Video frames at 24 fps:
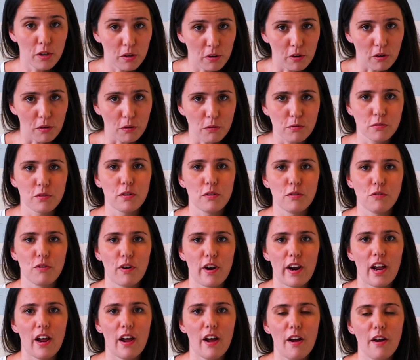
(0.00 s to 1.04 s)
can also try
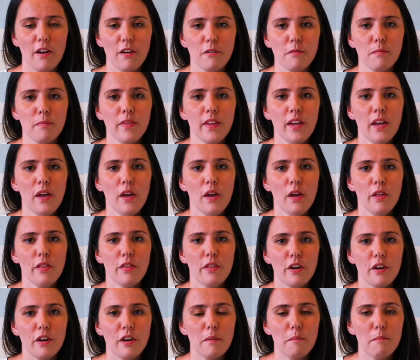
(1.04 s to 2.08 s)
at home
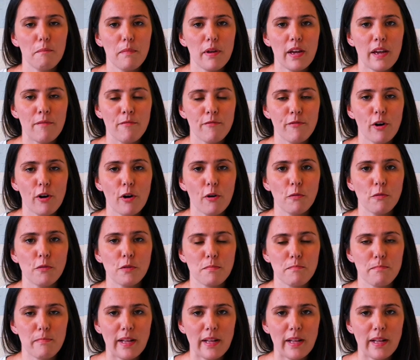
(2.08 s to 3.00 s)
that involves